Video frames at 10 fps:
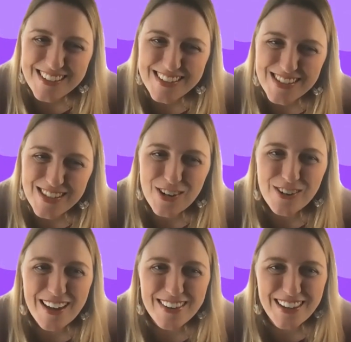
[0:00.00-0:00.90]
So
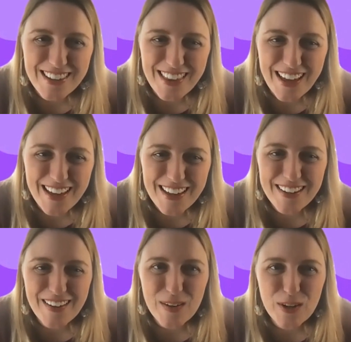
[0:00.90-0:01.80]
I think
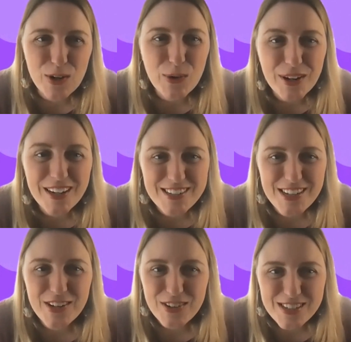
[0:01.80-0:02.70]
that you're going to
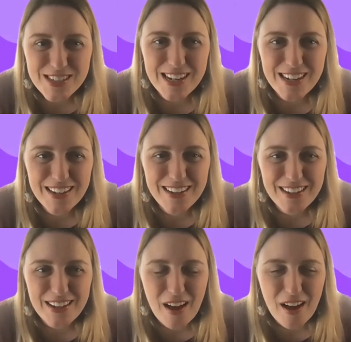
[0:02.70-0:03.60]
continue to see
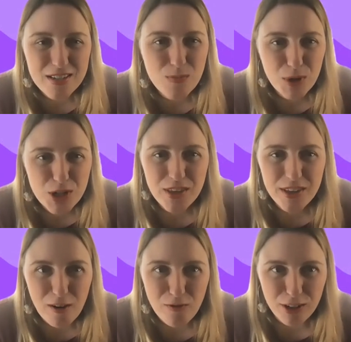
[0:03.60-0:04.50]
us push the
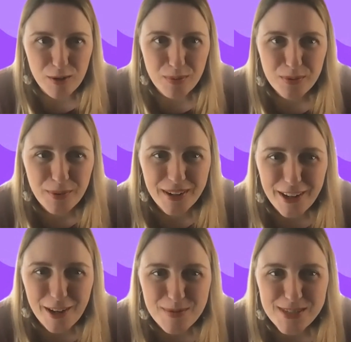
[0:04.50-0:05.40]
envelope when it
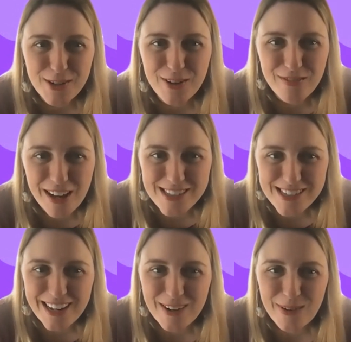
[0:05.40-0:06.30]
comes to
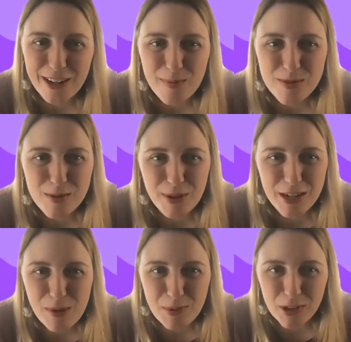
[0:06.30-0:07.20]
investing, when it comes to
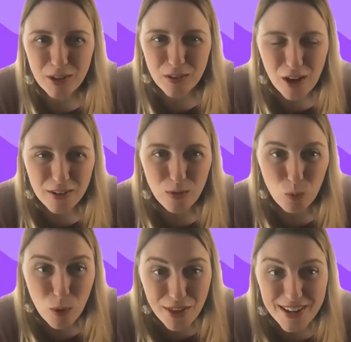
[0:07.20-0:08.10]
bringing people along
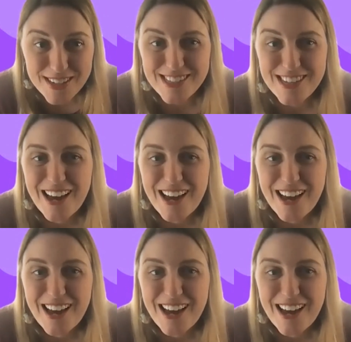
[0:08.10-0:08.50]
with us.